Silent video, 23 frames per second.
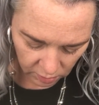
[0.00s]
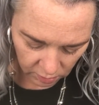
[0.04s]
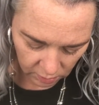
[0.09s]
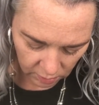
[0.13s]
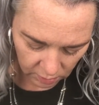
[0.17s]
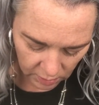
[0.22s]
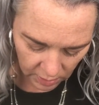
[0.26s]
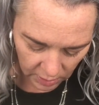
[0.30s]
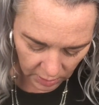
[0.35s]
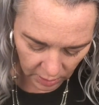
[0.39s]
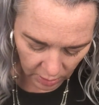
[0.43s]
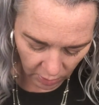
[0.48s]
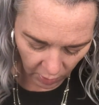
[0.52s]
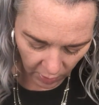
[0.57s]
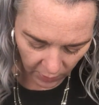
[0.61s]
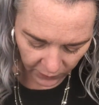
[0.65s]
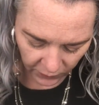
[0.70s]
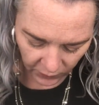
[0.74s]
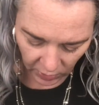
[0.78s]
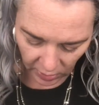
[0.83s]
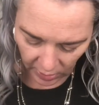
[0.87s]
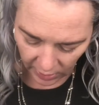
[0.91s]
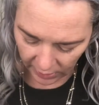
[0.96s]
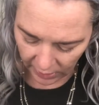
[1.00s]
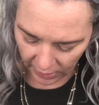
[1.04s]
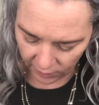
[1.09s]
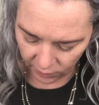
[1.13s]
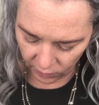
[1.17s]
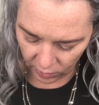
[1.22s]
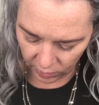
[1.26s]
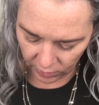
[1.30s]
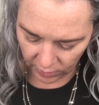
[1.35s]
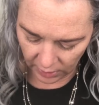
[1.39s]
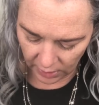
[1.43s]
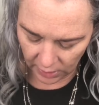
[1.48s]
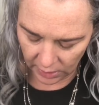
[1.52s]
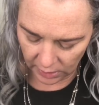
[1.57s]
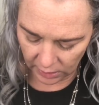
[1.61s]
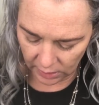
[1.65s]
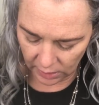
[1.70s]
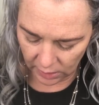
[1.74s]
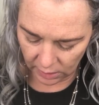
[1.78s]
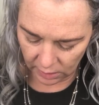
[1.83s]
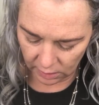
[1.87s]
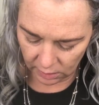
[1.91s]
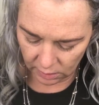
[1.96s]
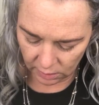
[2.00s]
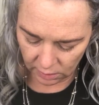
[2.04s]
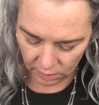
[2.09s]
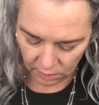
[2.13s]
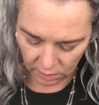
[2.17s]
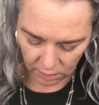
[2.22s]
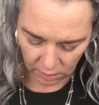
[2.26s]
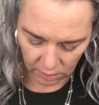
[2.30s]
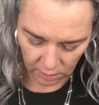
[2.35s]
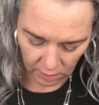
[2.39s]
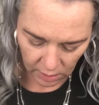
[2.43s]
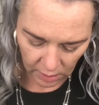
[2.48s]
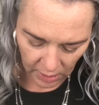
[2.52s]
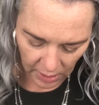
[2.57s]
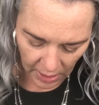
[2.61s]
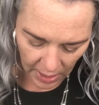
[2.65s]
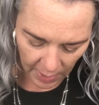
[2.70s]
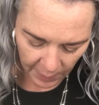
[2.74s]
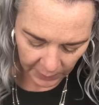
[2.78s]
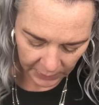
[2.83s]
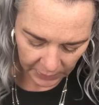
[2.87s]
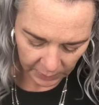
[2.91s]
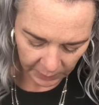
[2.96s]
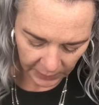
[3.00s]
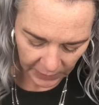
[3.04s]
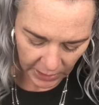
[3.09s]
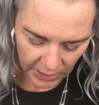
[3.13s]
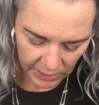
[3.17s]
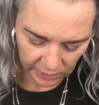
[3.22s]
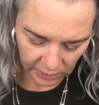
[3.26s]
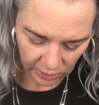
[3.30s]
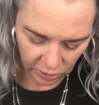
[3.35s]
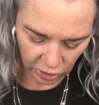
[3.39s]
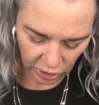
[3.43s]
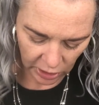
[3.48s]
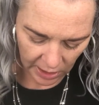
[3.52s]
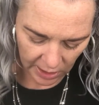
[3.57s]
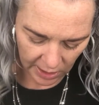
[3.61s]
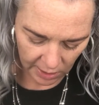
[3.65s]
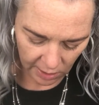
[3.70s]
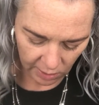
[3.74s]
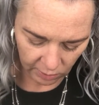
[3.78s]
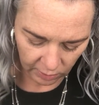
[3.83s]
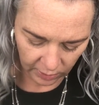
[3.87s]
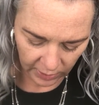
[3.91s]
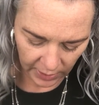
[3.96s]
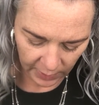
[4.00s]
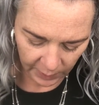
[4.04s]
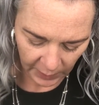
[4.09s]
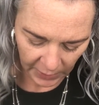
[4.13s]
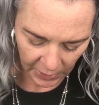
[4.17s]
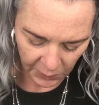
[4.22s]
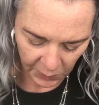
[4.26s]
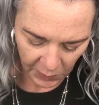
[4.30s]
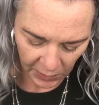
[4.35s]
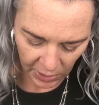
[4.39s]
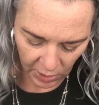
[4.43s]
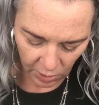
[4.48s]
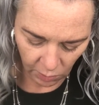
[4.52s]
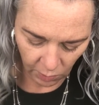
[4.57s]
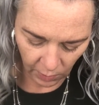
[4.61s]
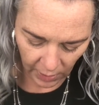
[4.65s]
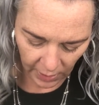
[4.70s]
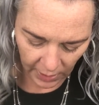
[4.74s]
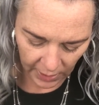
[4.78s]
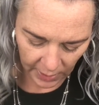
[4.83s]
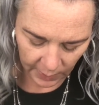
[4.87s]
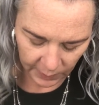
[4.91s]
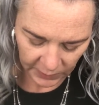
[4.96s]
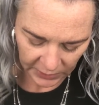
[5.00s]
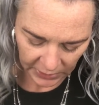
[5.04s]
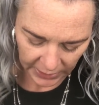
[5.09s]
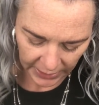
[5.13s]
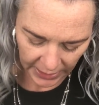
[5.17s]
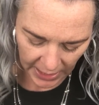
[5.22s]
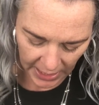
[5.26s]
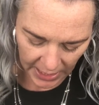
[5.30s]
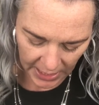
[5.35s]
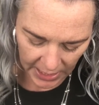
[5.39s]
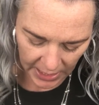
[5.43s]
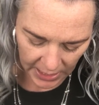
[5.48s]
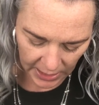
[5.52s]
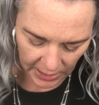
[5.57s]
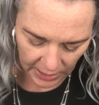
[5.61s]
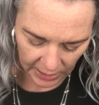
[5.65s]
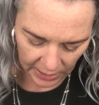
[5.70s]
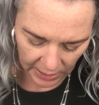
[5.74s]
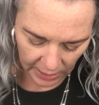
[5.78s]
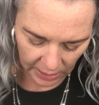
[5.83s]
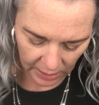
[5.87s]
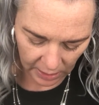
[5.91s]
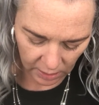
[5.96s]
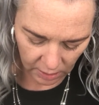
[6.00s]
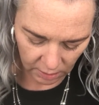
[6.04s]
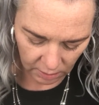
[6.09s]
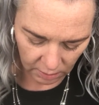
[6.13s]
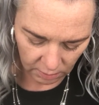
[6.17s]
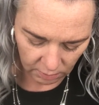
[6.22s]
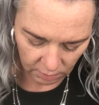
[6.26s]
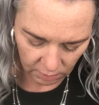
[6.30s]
And I feel like everything that happened to me as a child led me to be who I am today, and